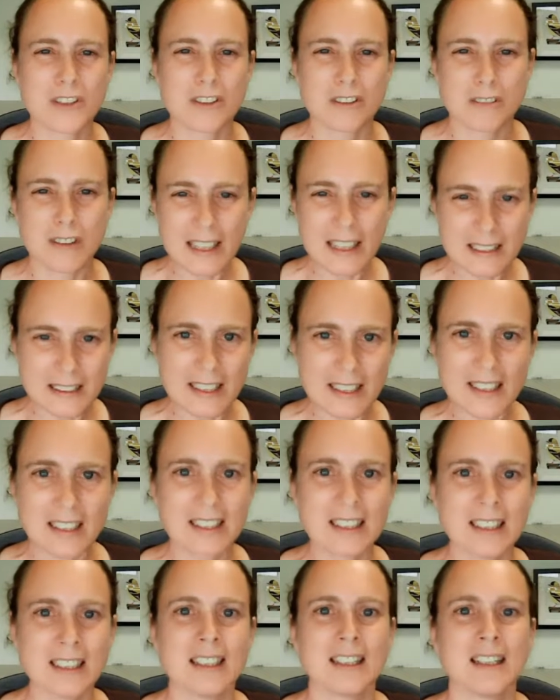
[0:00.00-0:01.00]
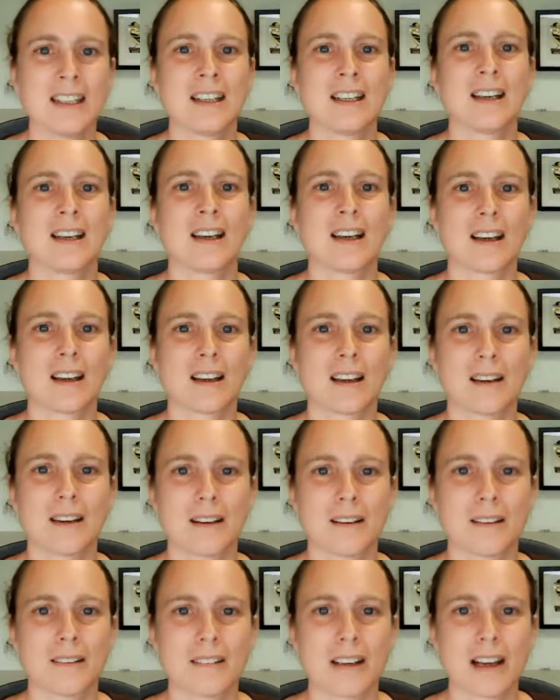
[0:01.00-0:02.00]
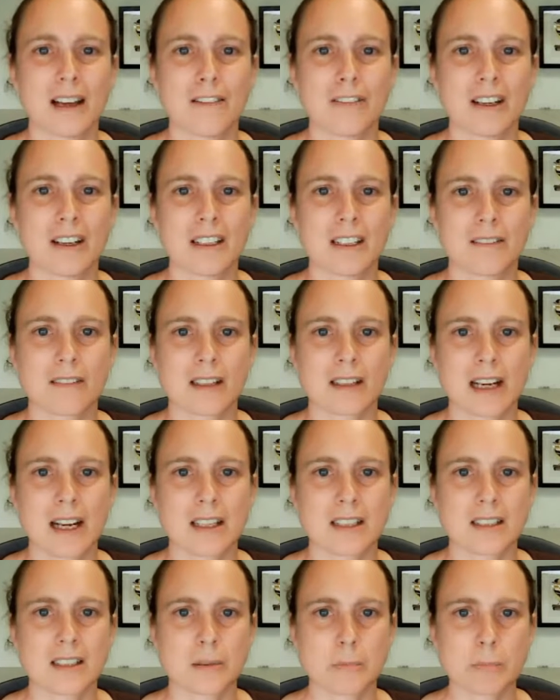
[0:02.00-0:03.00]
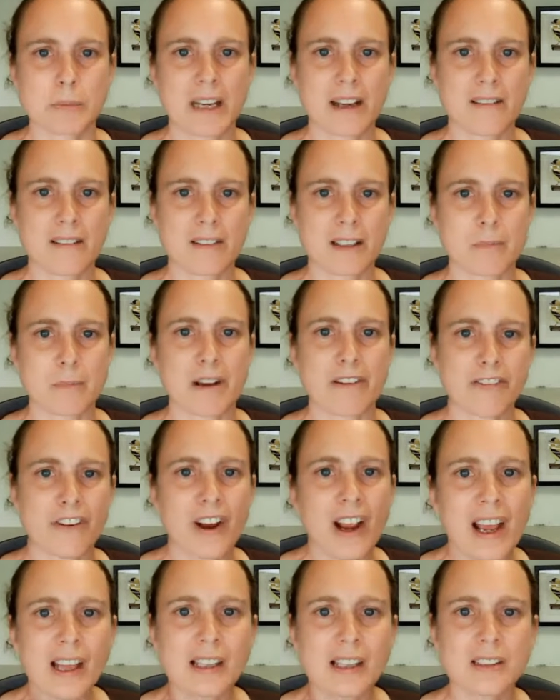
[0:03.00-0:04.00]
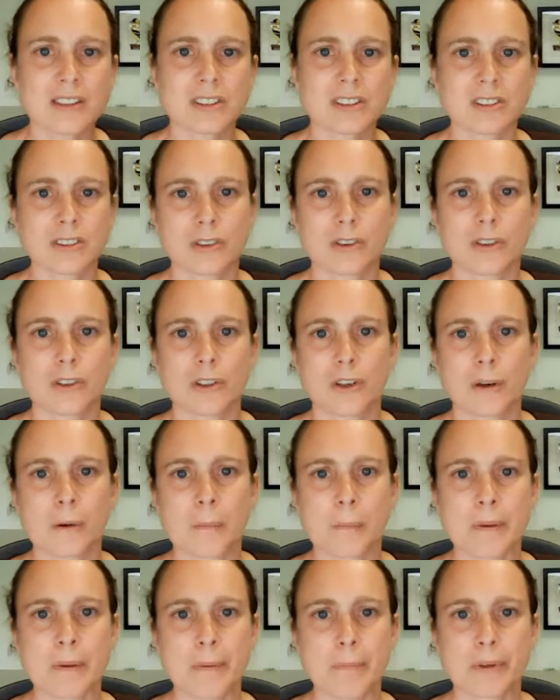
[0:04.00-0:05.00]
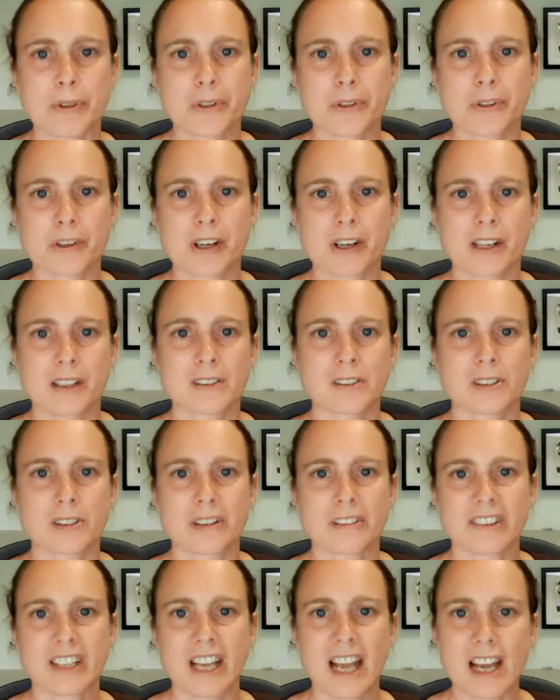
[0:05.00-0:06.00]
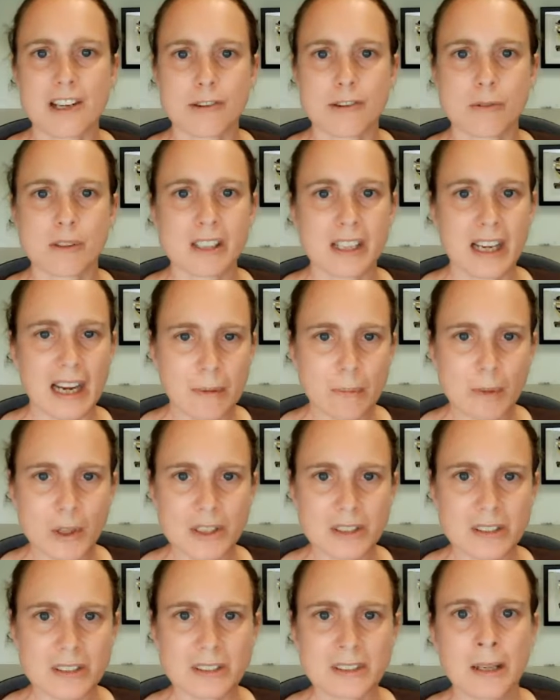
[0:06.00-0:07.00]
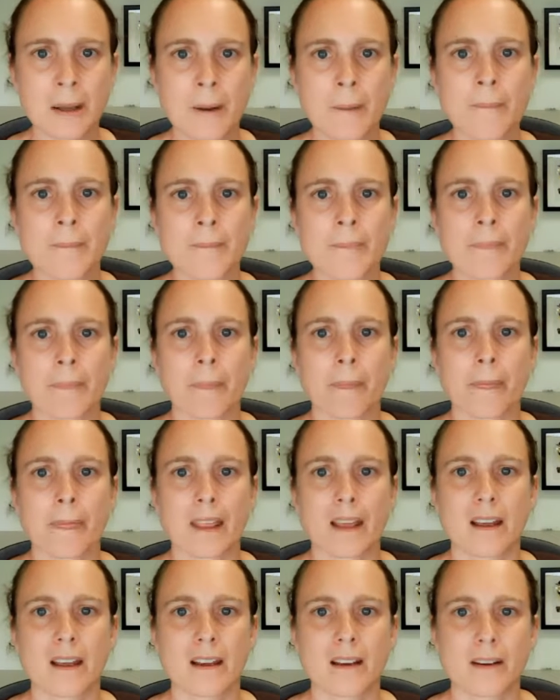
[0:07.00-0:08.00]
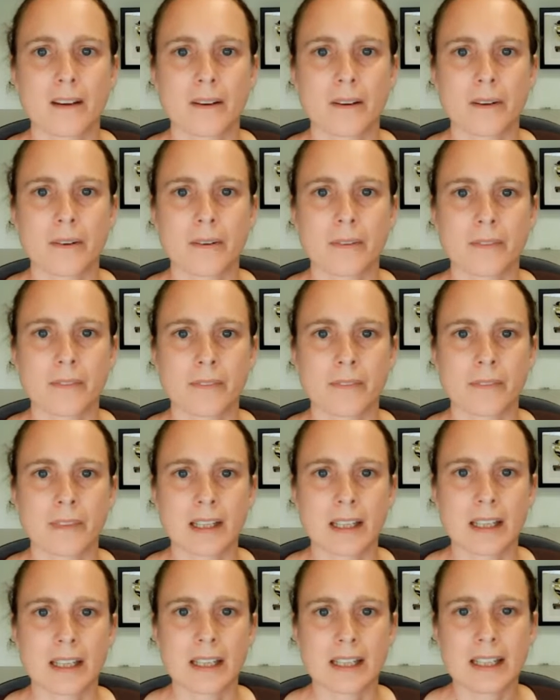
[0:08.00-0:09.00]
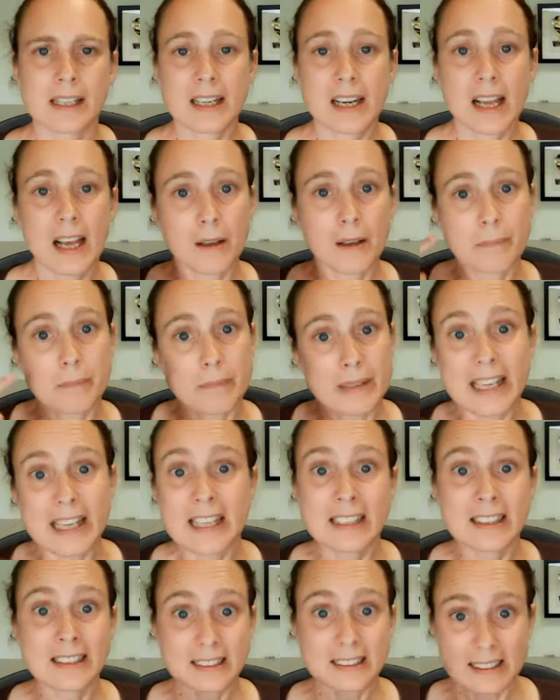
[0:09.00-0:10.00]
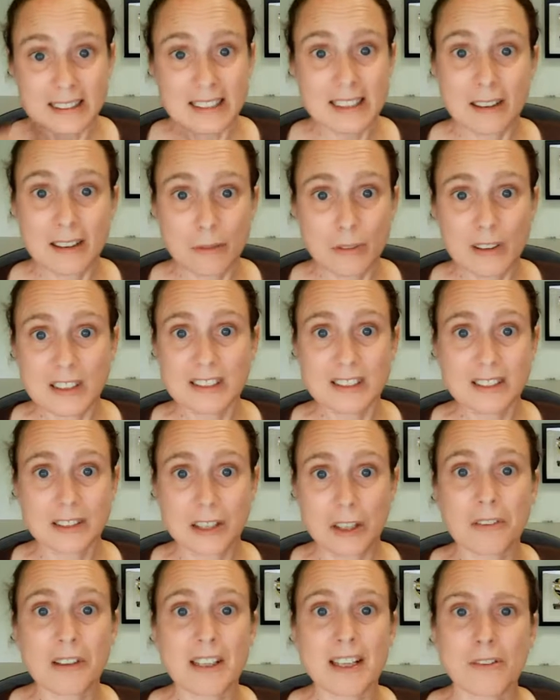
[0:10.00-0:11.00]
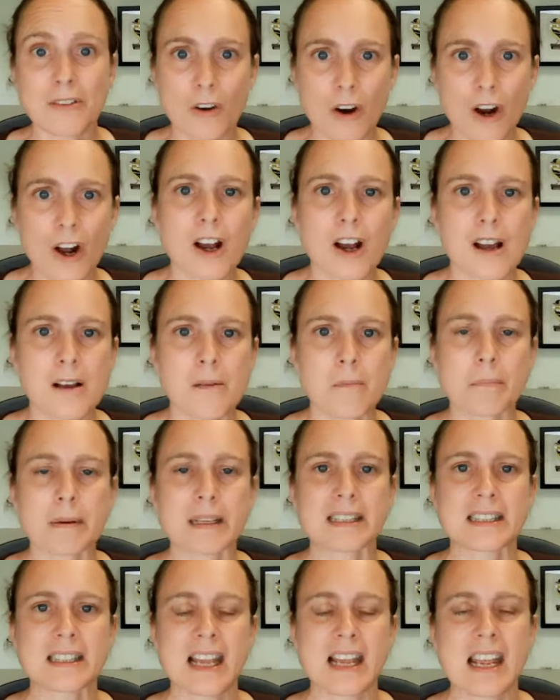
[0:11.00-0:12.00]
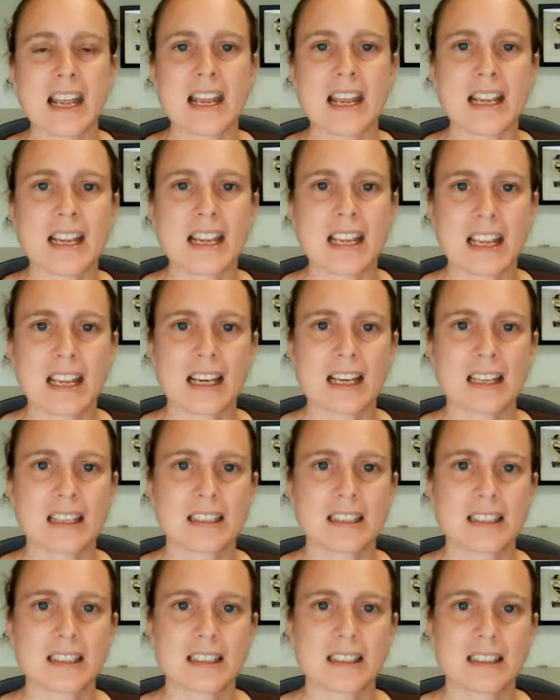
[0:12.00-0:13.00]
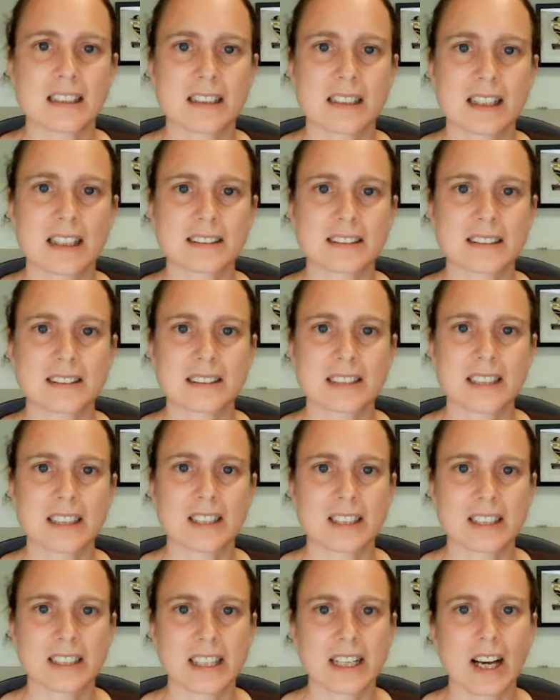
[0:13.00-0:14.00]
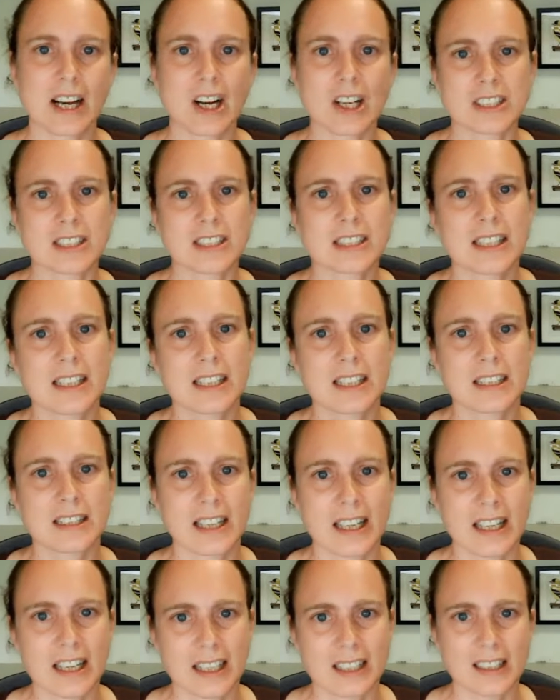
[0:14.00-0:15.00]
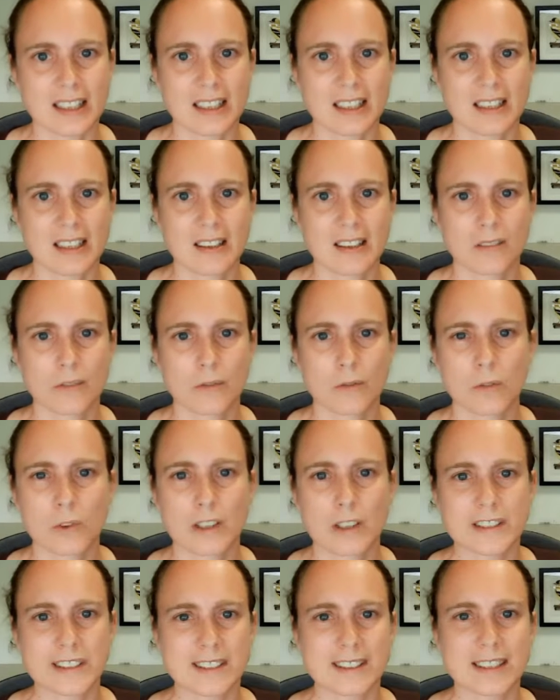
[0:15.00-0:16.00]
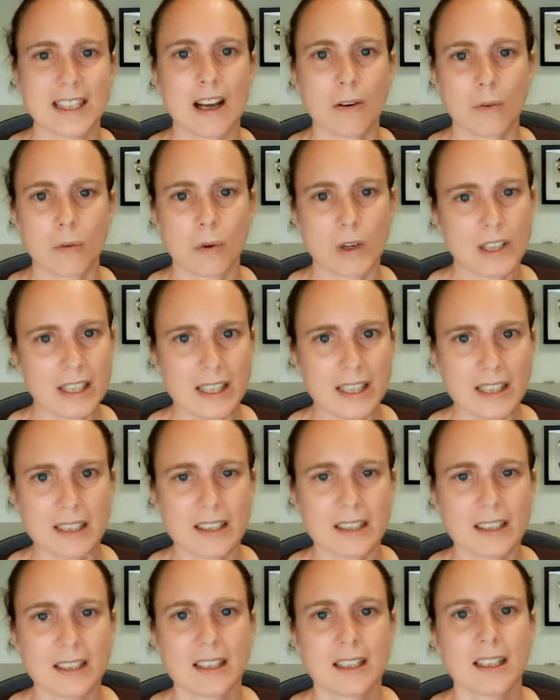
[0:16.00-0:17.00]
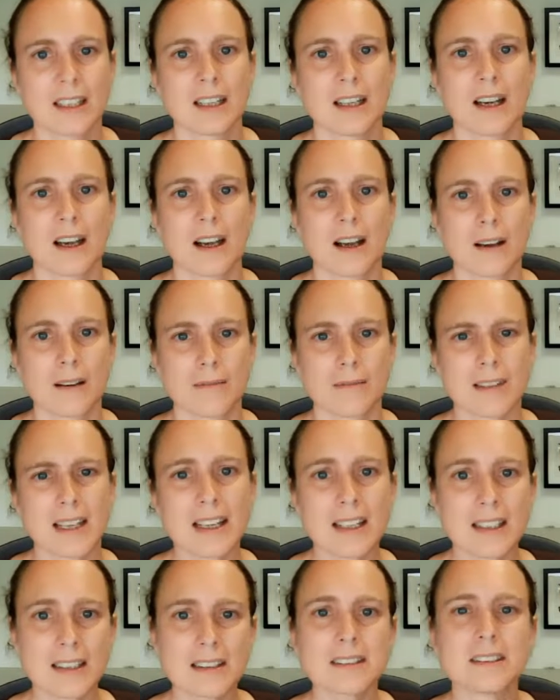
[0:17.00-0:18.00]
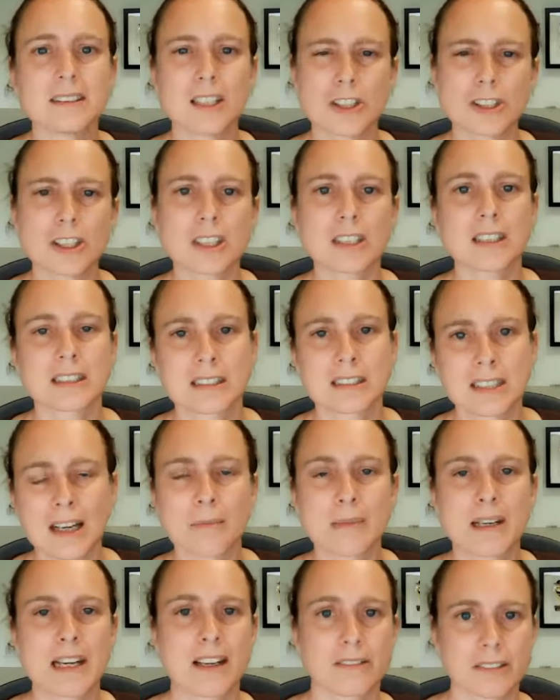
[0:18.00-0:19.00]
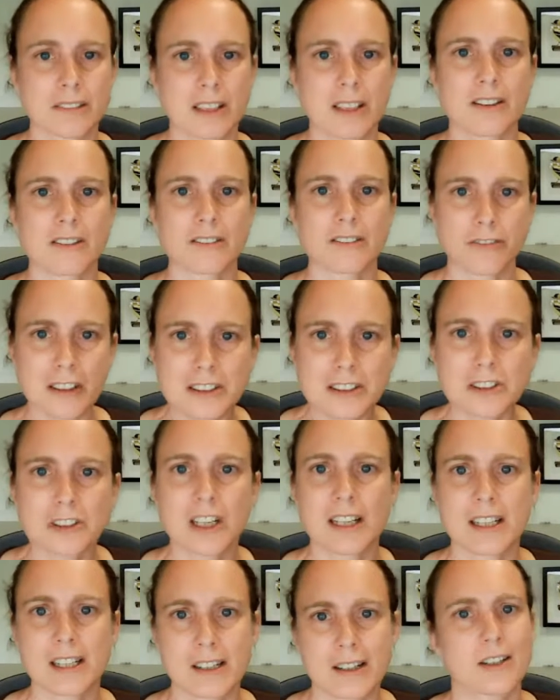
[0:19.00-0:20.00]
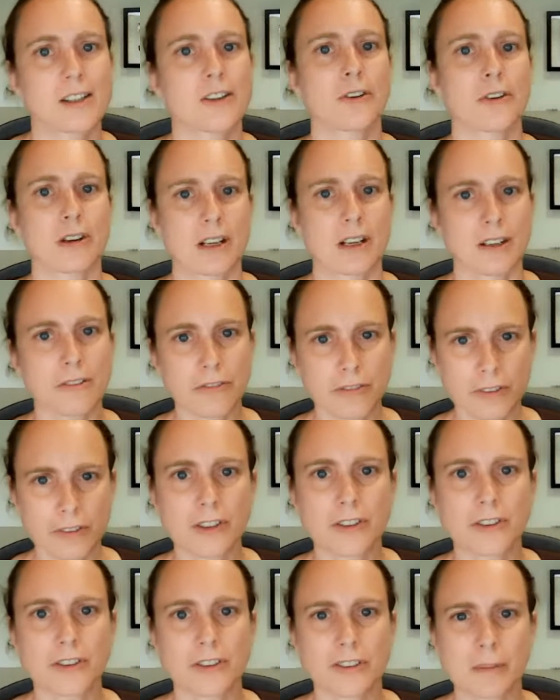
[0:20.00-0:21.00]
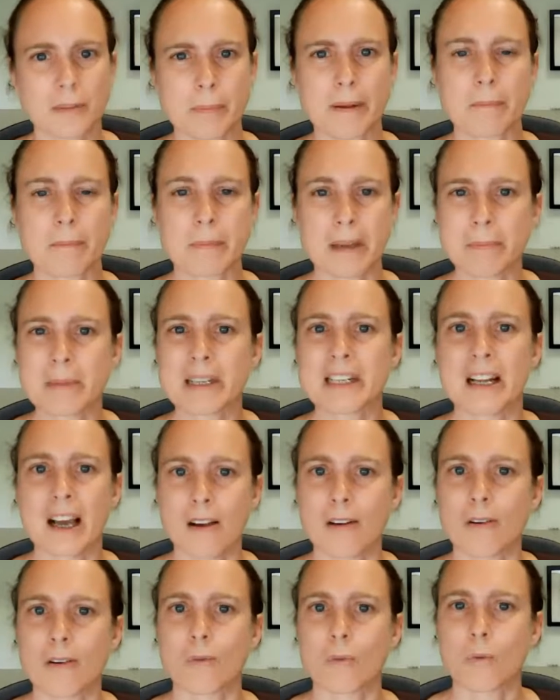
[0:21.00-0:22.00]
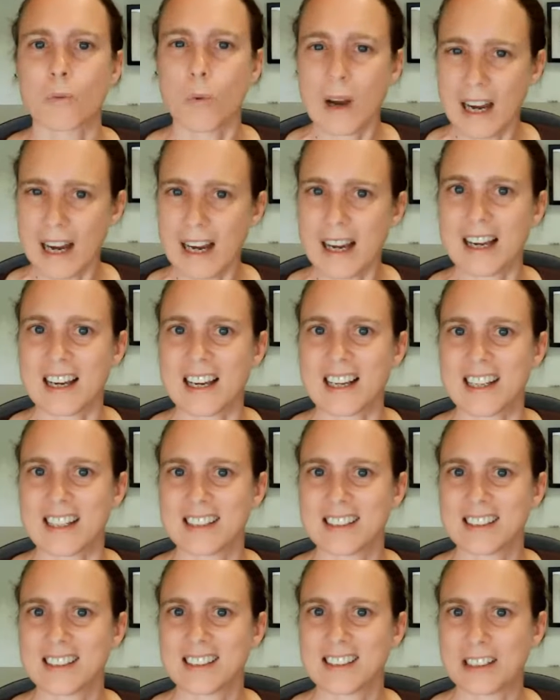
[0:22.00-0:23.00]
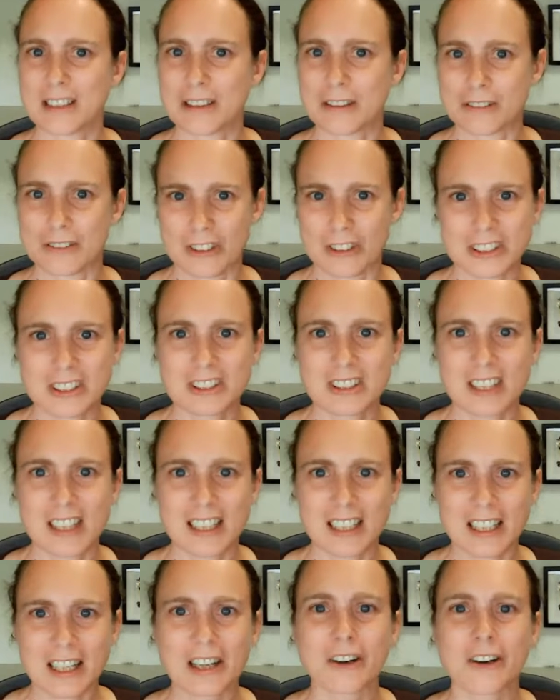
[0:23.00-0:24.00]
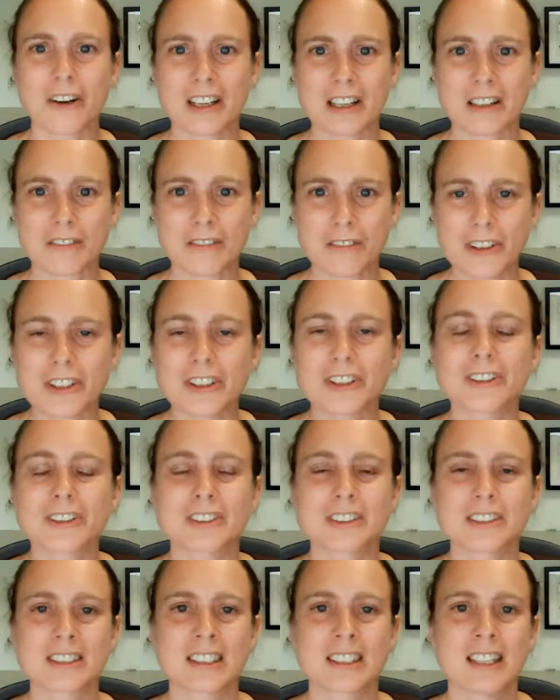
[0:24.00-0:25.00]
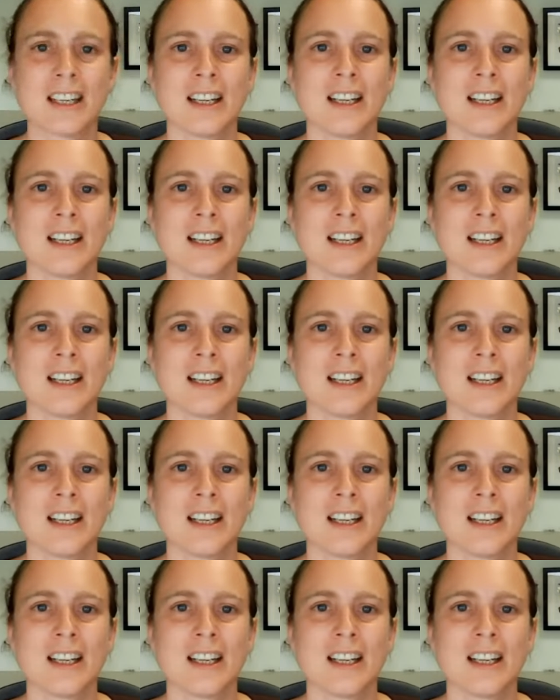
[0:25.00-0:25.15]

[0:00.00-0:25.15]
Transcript: directly. I find that when I just play with my friends or people who are sort of casual gamers, it can help me see what's going wrong, but they can't necessarily articulate what's not working. They can usually tell me if they're frustrated or confused, but maybe not why they're frustrated or confused.